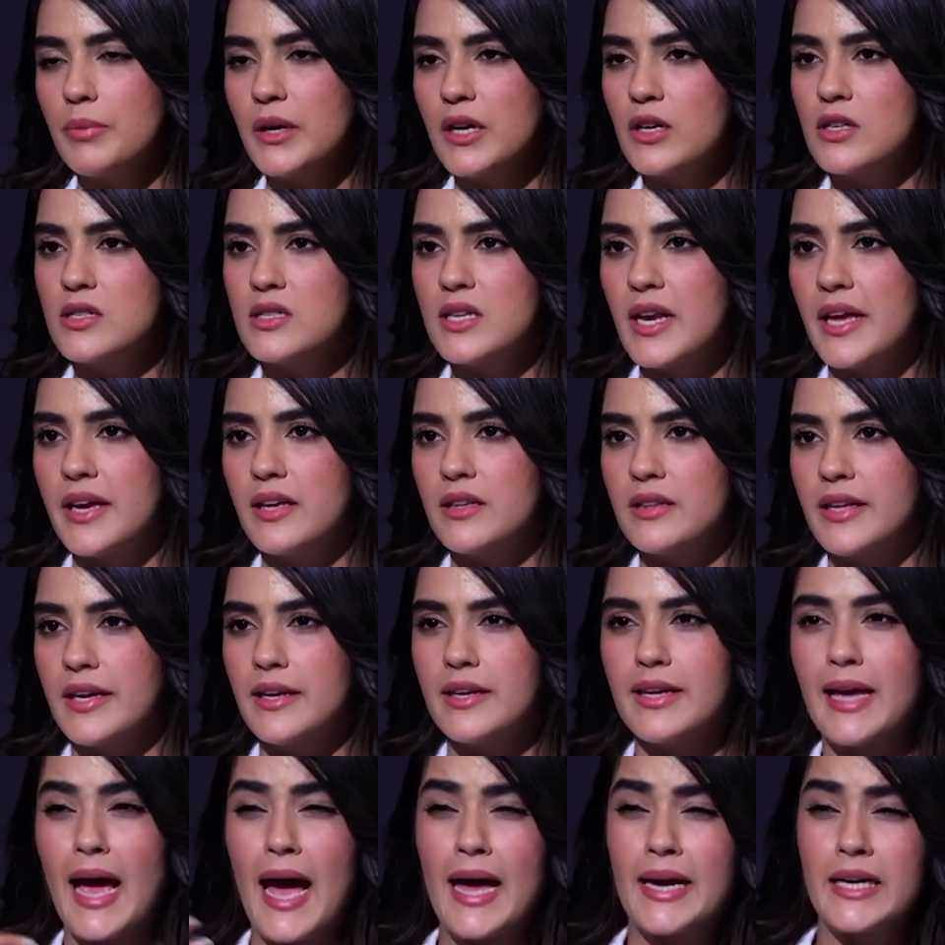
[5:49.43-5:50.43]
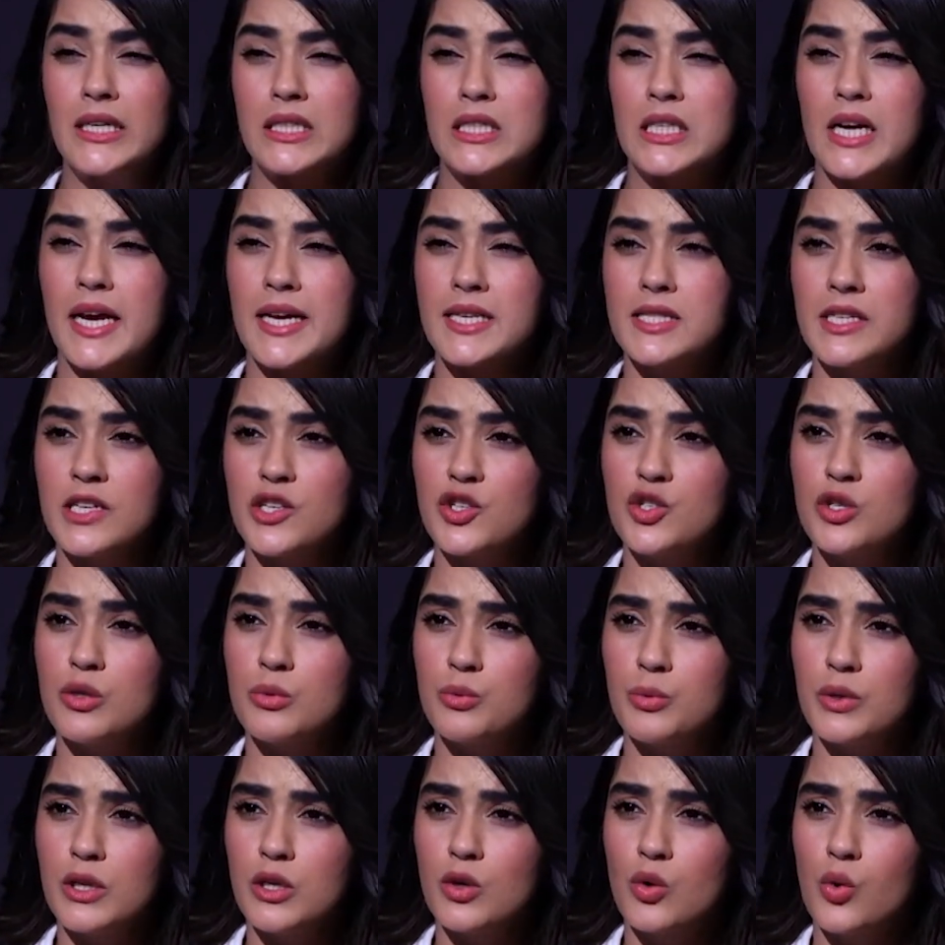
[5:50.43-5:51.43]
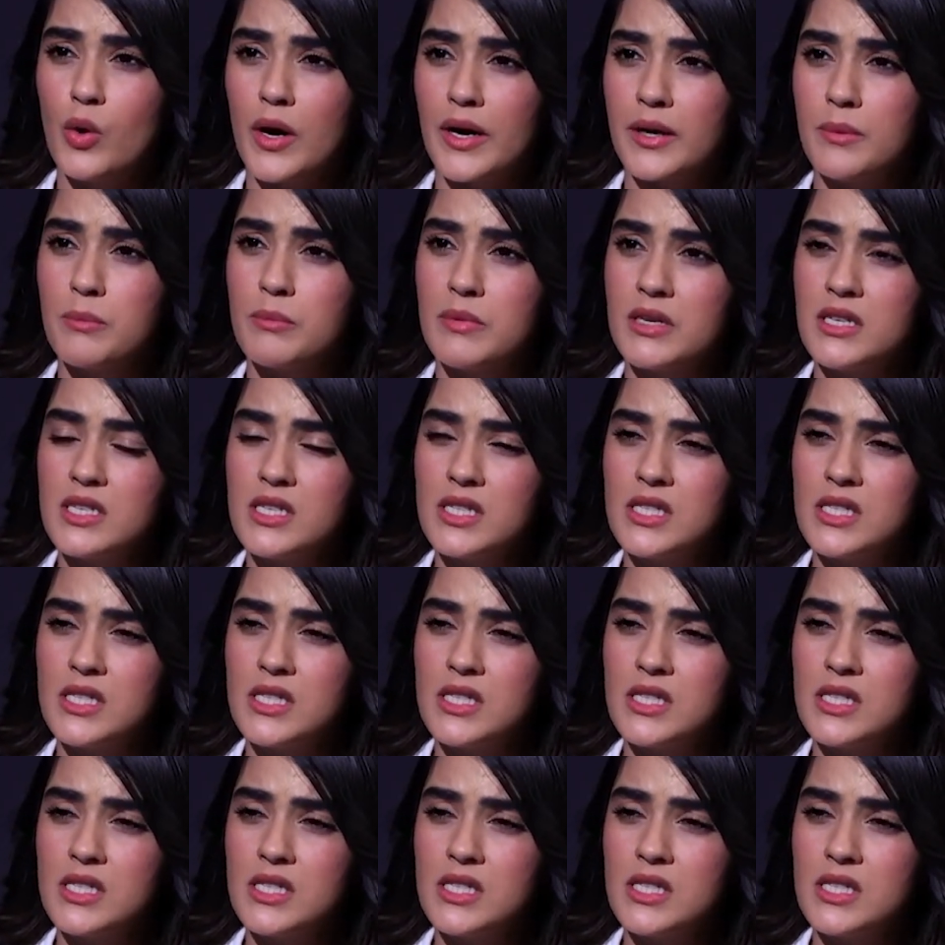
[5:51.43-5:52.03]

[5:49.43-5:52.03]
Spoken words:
because like then characterization will go at a miss?